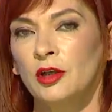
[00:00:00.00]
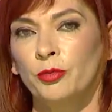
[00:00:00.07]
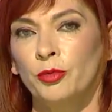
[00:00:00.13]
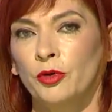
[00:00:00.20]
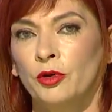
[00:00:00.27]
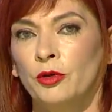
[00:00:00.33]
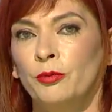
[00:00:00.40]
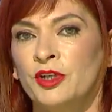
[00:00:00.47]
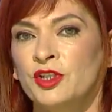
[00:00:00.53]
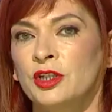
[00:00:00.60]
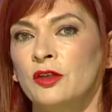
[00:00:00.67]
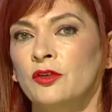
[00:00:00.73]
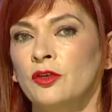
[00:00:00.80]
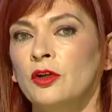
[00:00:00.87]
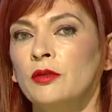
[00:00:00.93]
apo
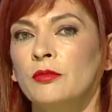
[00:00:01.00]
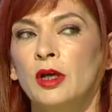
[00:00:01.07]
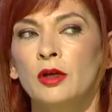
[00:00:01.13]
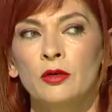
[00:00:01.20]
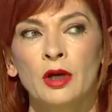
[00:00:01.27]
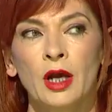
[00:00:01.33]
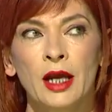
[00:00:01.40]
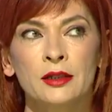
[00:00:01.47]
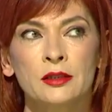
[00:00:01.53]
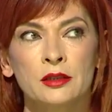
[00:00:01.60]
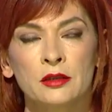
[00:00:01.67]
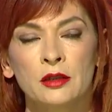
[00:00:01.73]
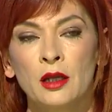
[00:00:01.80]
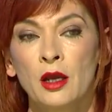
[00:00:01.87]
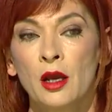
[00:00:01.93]
bashkëtojmë
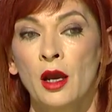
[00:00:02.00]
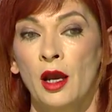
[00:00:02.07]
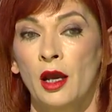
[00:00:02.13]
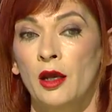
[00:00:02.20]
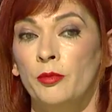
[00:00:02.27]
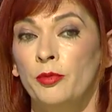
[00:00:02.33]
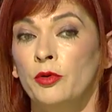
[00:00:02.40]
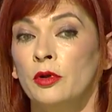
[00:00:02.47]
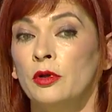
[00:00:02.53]
arrogancën, apo